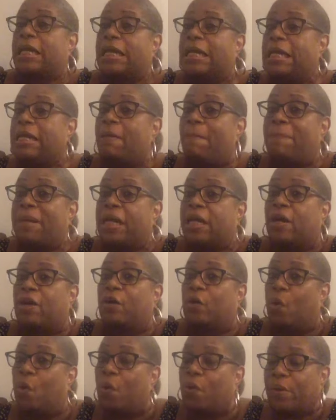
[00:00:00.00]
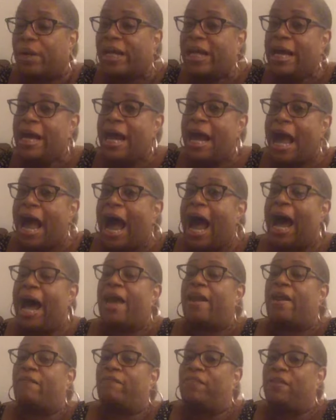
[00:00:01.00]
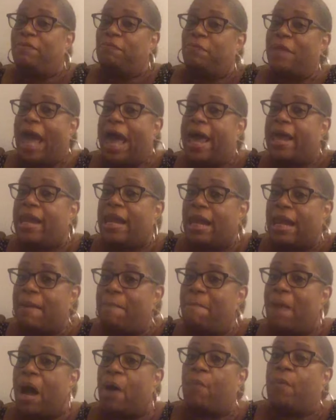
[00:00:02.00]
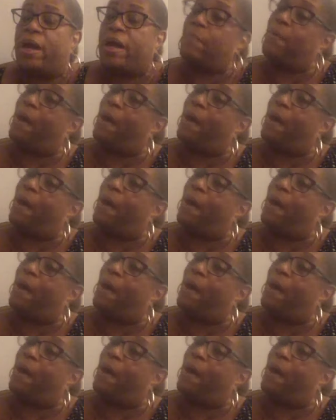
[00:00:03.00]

a little bit of glory out of handling my way.